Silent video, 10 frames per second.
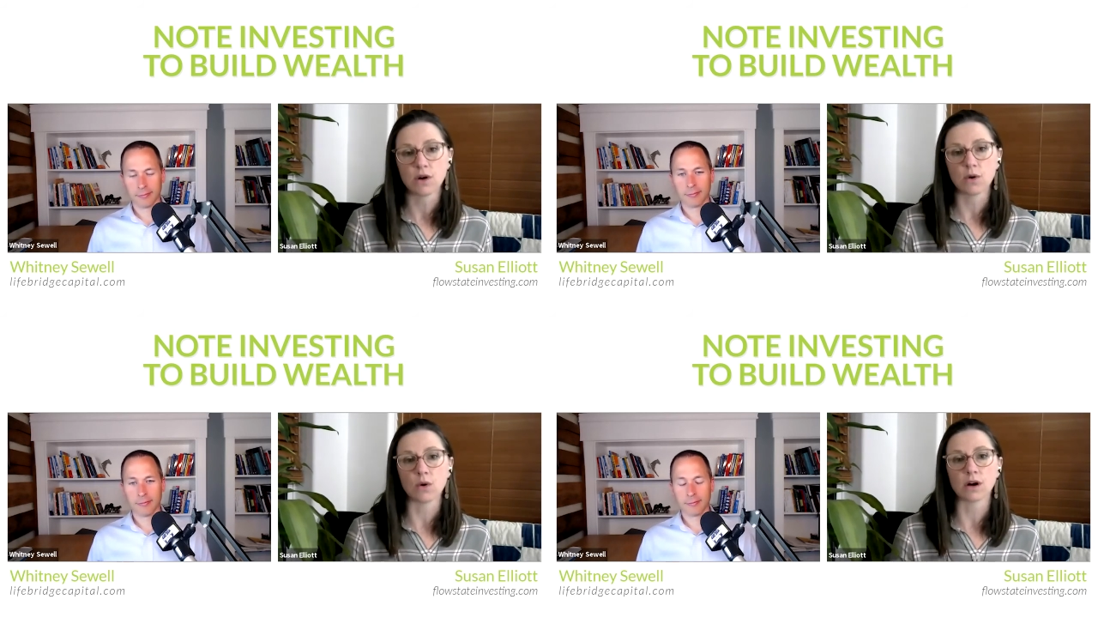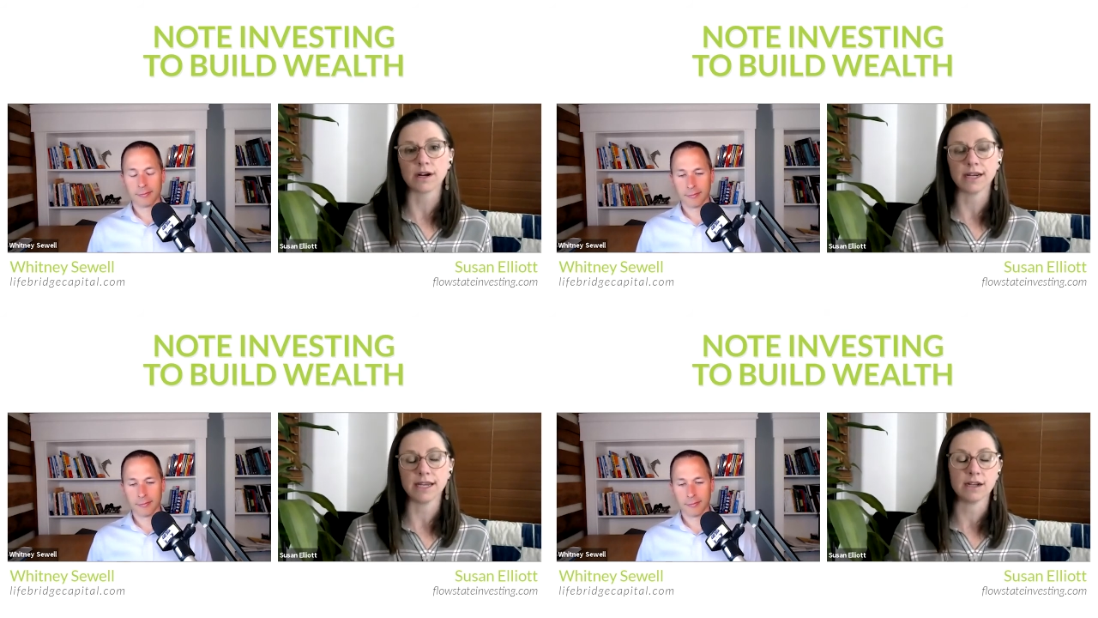Speaker 1: or
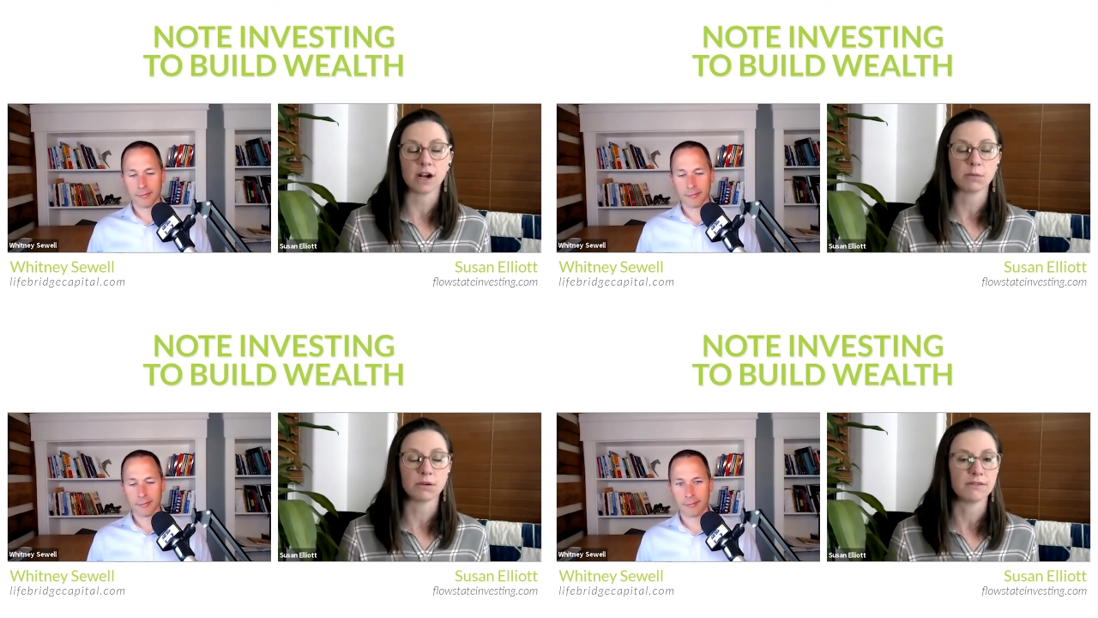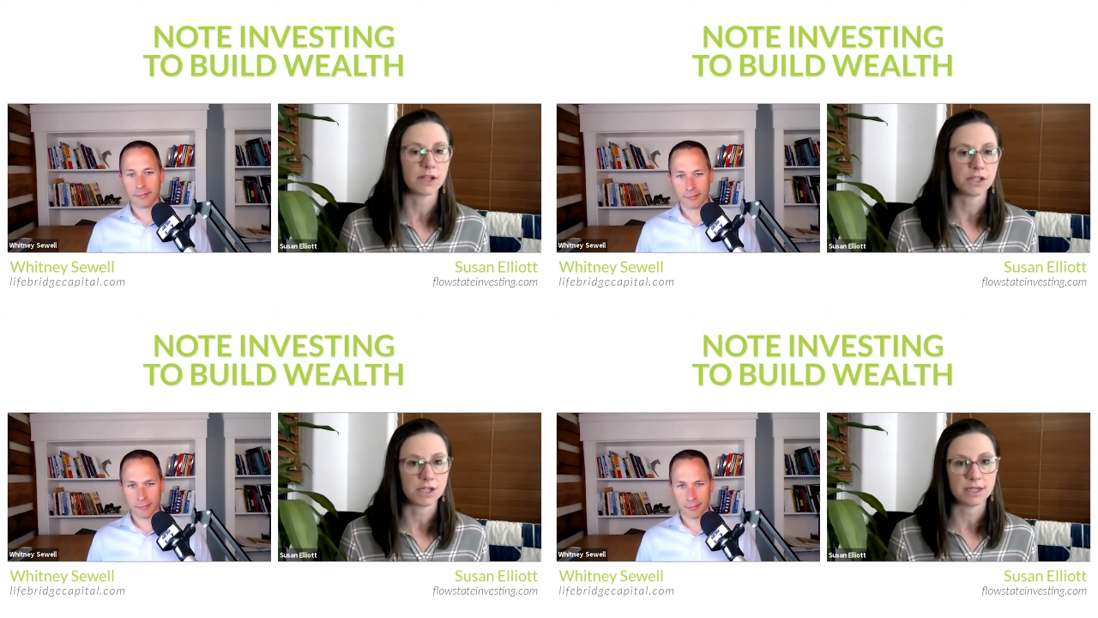in our
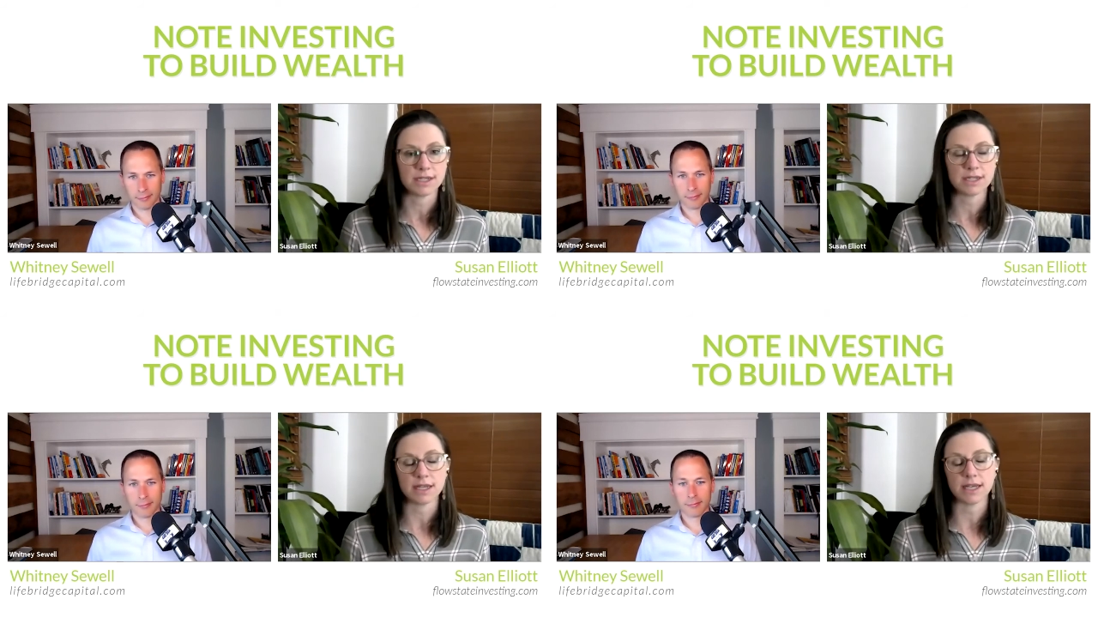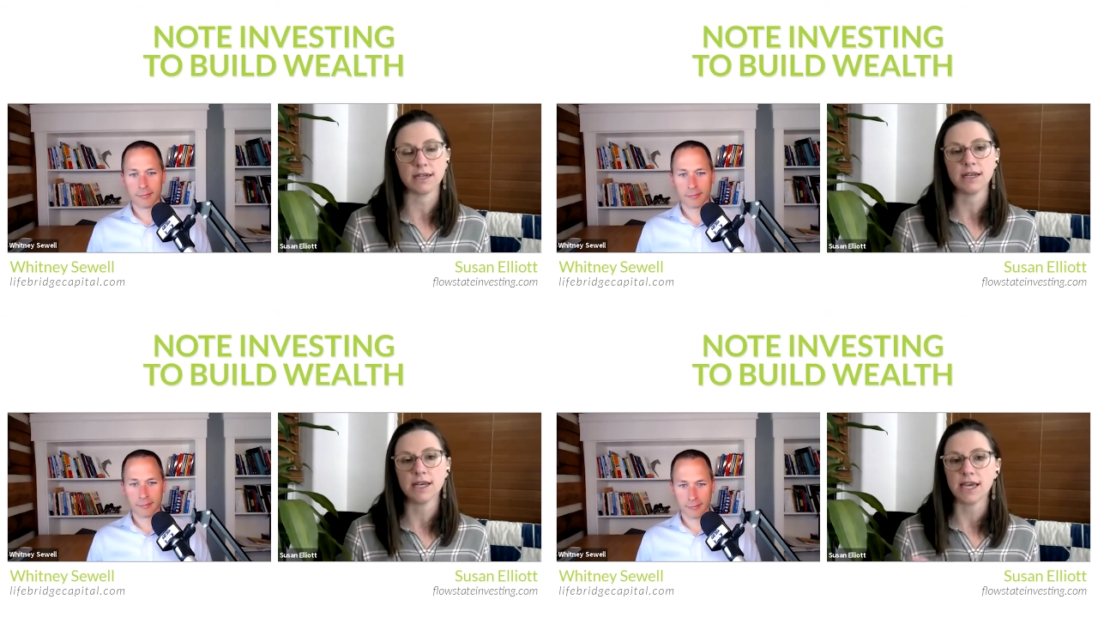professions
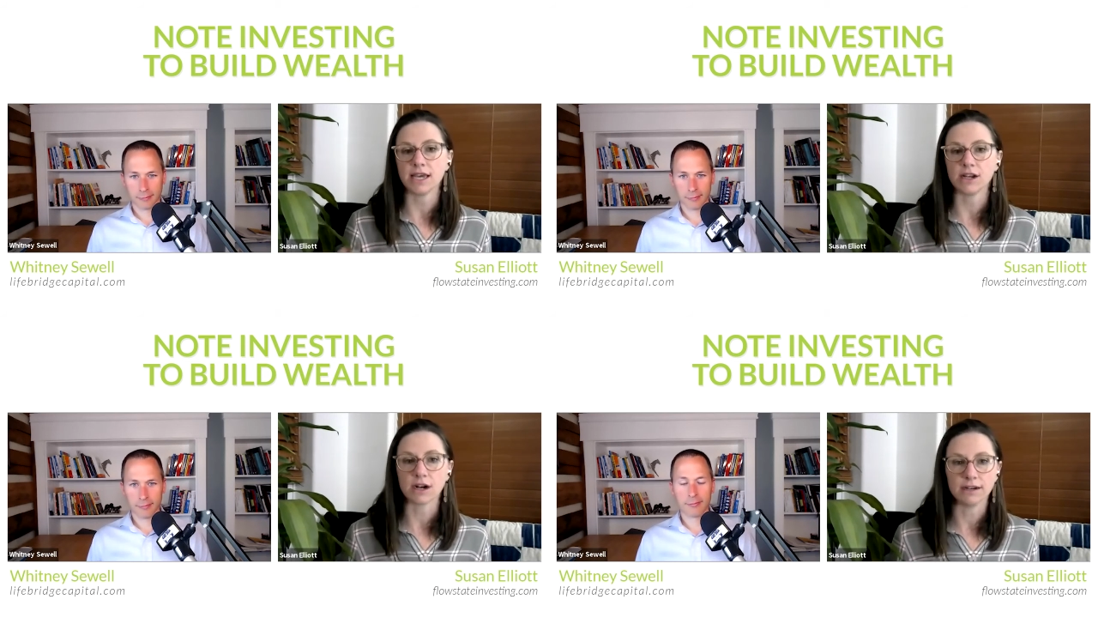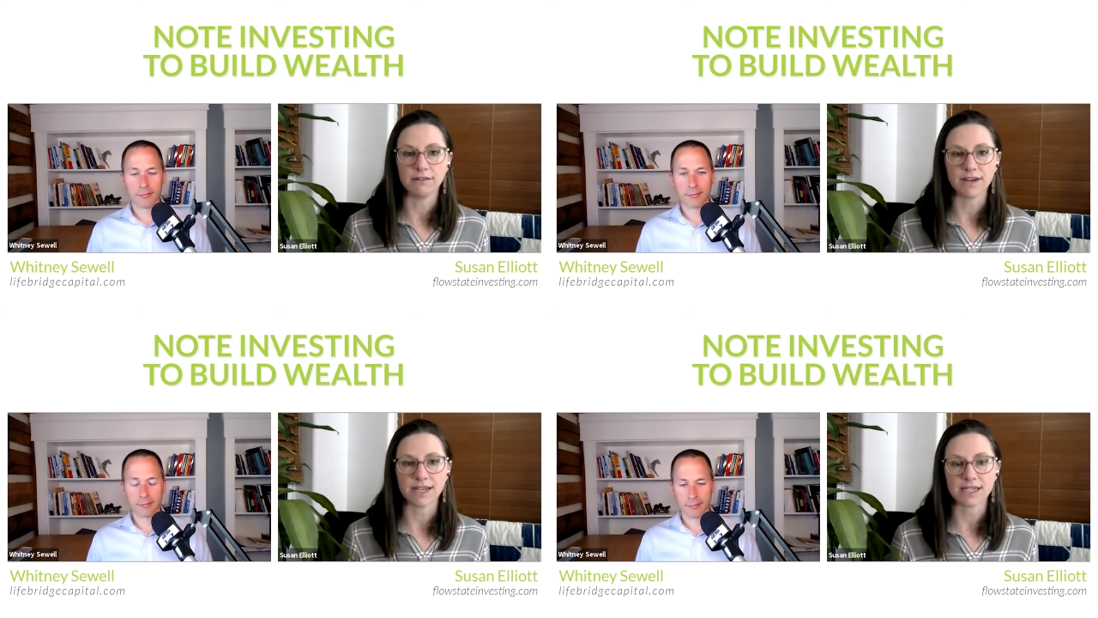and in our
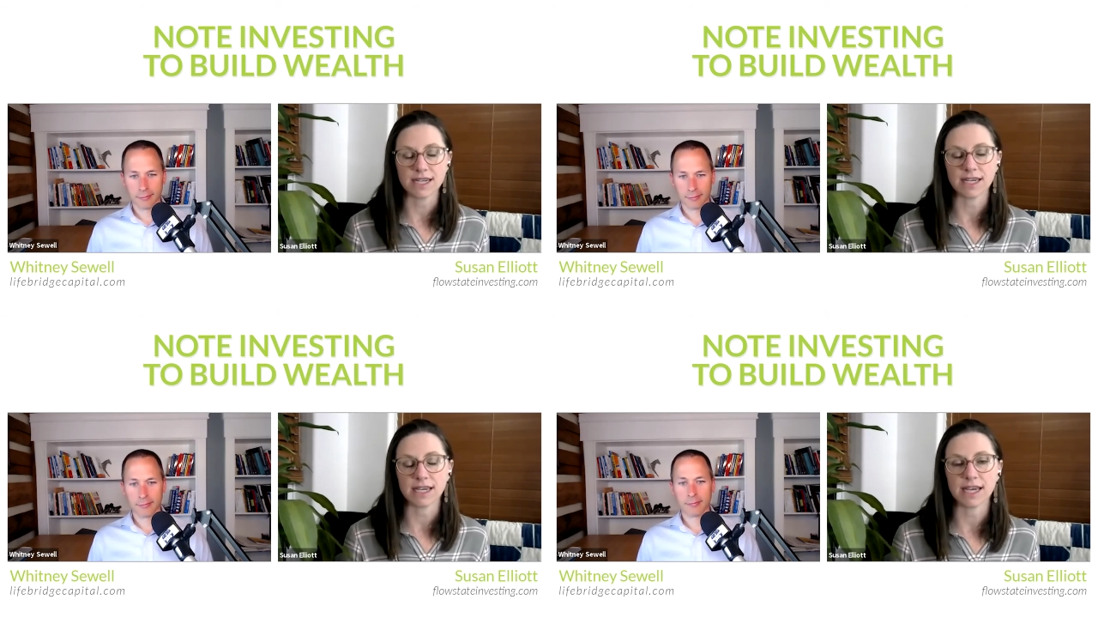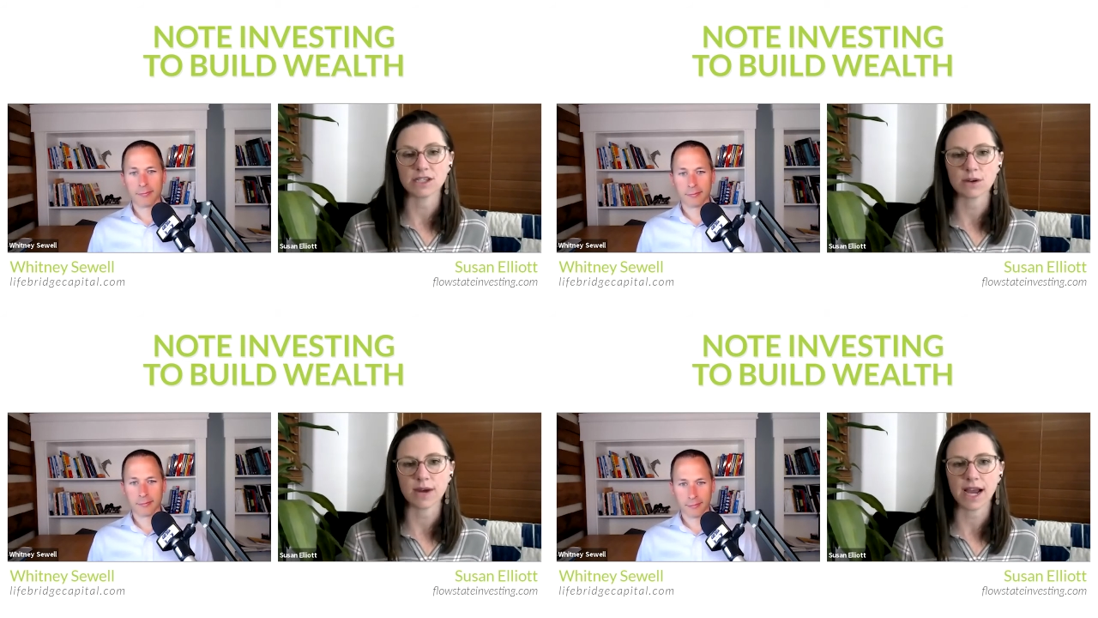investing. And
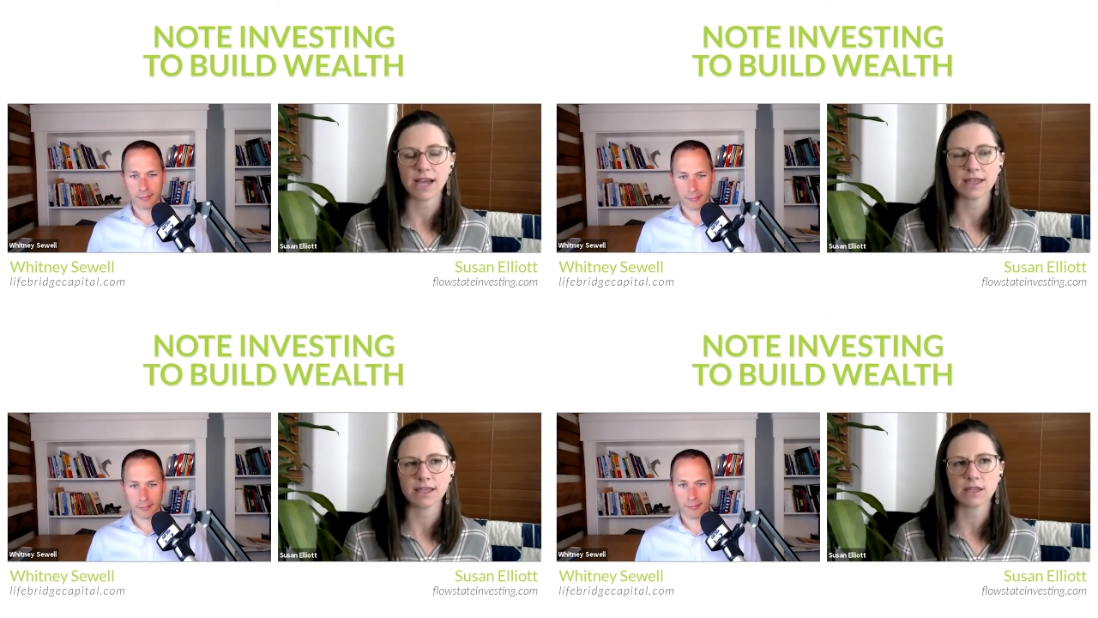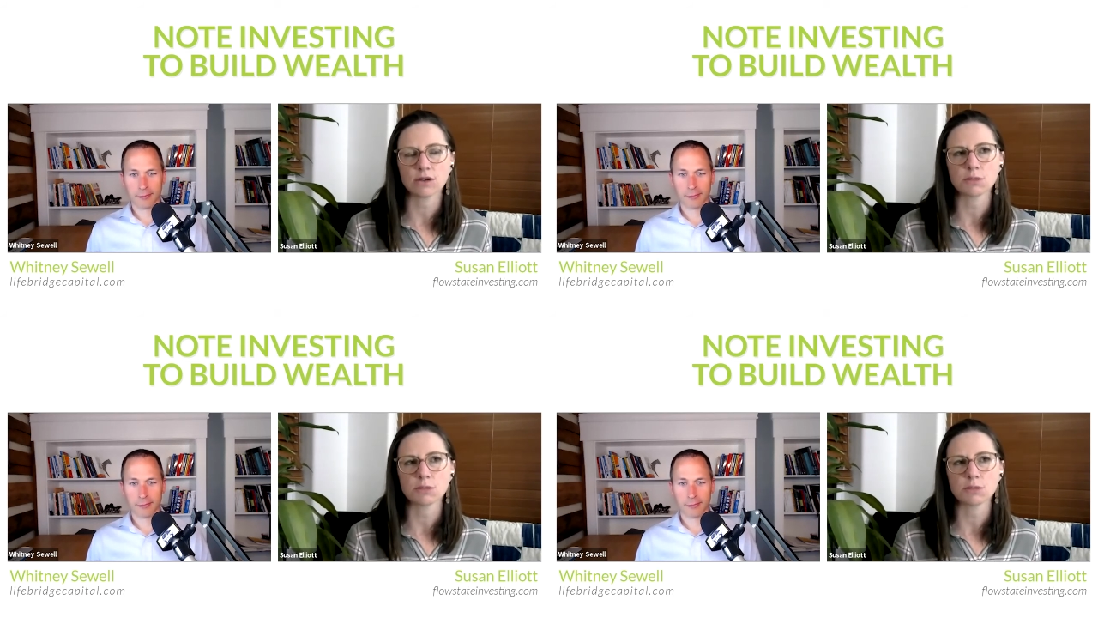so I, I think that those